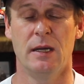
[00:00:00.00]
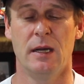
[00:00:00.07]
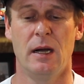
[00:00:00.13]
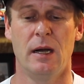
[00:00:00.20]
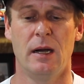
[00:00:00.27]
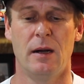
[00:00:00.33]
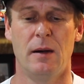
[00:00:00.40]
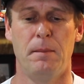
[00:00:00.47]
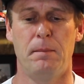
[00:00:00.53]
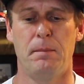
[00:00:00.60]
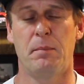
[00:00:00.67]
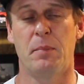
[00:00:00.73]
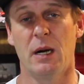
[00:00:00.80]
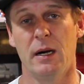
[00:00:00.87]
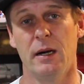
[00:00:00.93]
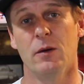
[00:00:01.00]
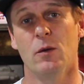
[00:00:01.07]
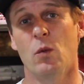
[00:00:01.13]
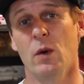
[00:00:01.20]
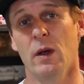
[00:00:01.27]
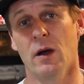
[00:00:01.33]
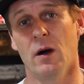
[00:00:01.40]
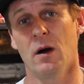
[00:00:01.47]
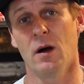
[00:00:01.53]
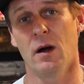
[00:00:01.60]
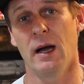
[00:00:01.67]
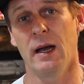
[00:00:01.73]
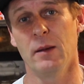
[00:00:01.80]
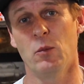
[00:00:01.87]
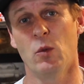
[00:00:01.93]
but
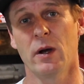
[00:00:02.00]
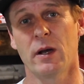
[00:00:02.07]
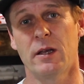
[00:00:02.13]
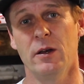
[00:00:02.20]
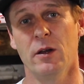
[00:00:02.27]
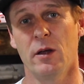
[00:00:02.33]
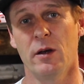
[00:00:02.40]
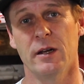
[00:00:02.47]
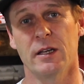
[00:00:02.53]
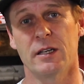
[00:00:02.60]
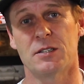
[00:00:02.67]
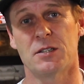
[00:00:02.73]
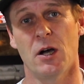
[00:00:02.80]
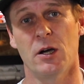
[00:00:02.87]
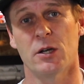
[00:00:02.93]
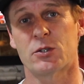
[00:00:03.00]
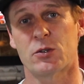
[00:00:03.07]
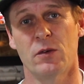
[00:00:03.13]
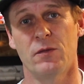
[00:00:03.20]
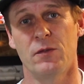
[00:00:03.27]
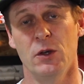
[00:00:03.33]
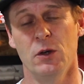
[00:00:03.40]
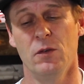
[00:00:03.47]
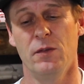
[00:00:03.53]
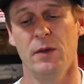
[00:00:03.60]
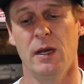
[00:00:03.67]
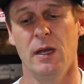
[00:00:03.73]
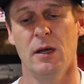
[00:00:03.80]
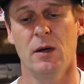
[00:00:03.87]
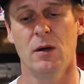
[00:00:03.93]
I am working on an exhaust review
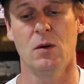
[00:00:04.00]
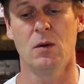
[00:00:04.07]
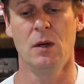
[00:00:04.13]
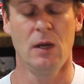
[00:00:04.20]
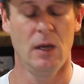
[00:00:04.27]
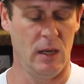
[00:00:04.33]
video.